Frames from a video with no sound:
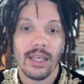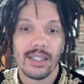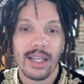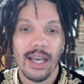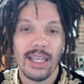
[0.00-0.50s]

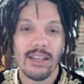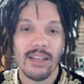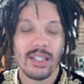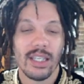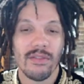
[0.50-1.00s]
It's kind of
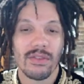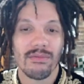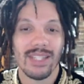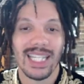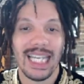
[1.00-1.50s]

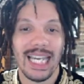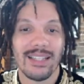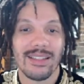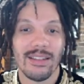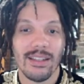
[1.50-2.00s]
gives
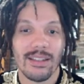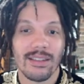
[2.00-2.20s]
it's